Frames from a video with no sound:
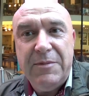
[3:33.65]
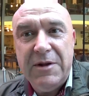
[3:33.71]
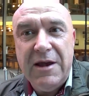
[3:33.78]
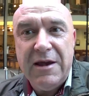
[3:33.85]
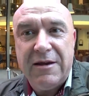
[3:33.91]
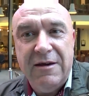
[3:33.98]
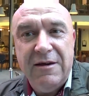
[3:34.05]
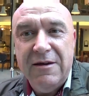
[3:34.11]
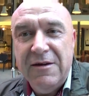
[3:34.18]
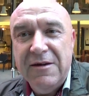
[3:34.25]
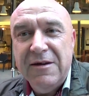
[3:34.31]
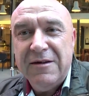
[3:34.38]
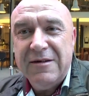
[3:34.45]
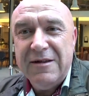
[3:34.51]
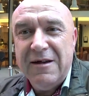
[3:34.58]
flipping heck,
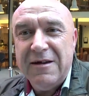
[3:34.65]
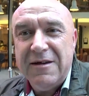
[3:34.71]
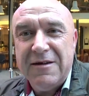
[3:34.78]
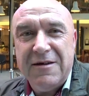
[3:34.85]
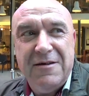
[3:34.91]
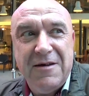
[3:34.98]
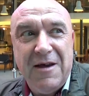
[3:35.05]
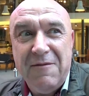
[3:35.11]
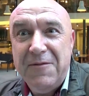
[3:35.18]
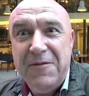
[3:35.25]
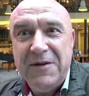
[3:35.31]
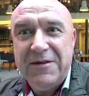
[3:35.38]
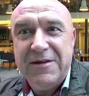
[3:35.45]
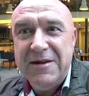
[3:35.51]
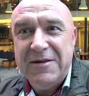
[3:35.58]
it's like
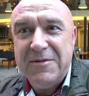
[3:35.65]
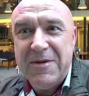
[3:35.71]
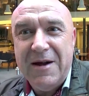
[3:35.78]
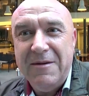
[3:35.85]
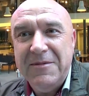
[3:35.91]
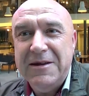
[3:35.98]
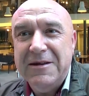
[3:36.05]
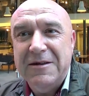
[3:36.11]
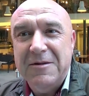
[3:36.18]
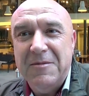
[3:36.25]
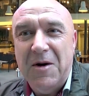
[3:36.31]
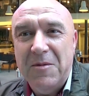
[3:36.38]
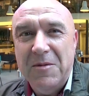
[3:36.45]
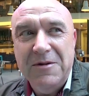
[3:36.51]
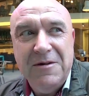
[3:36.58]
everything seems to be happening at the
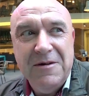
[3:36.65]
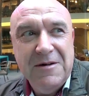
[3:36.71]
moment.